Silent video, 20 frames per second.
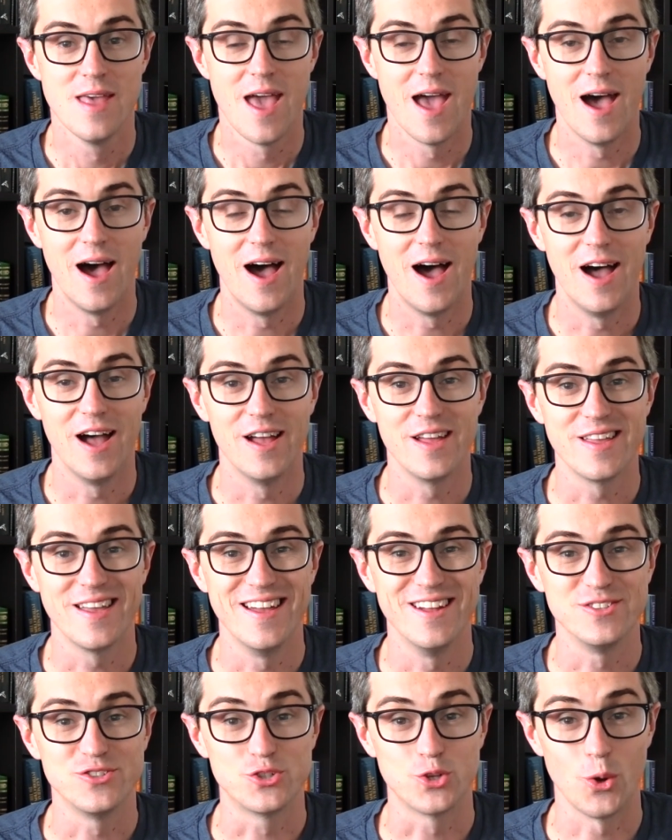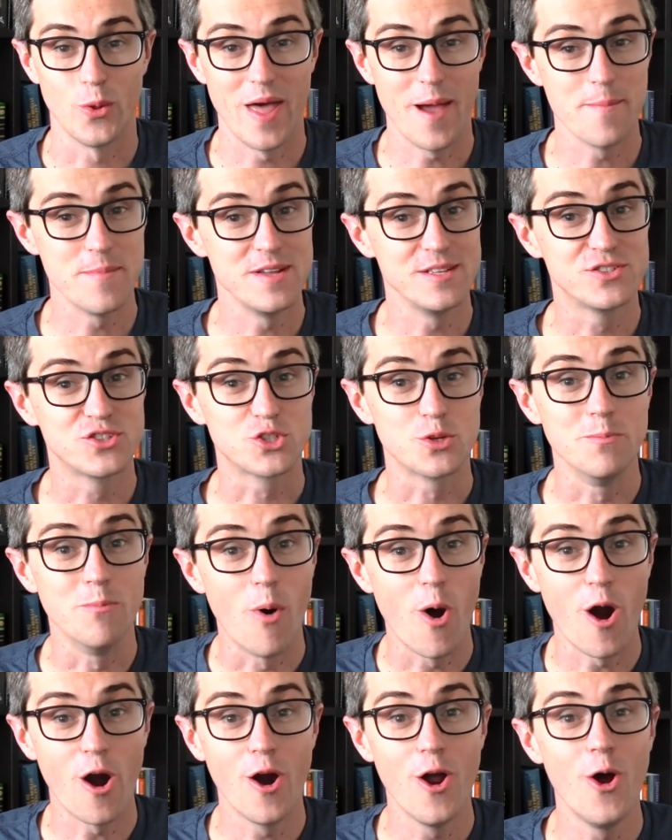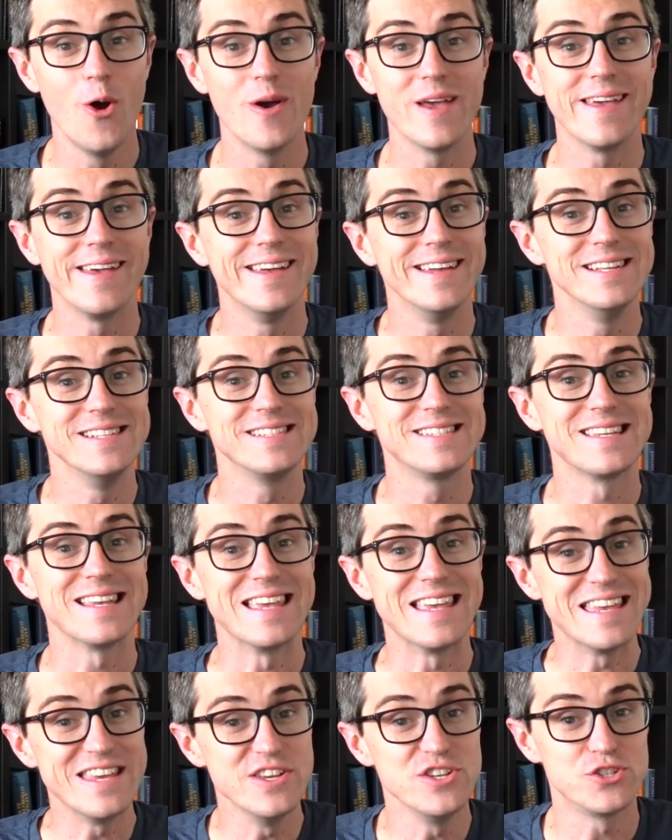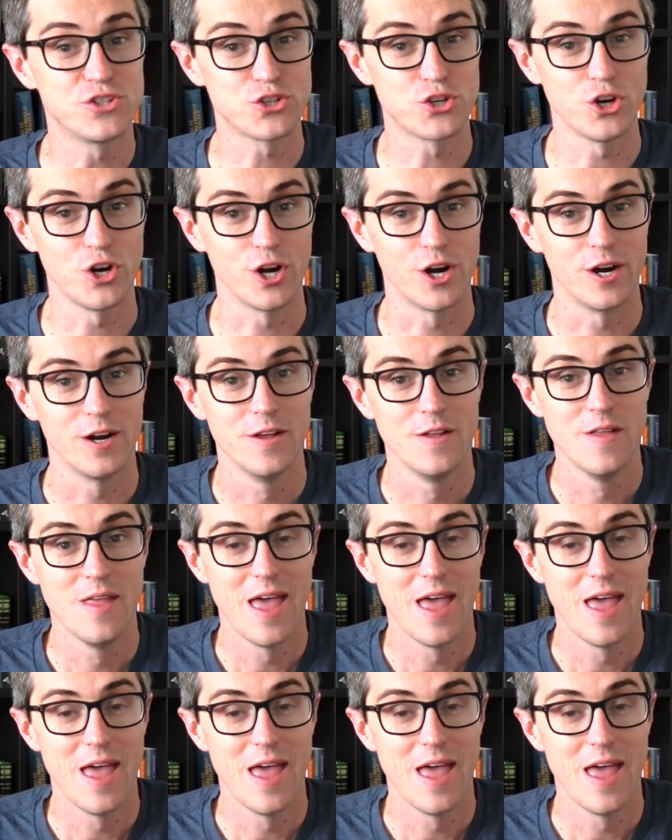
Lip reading: And so that means tomorrow is Easter.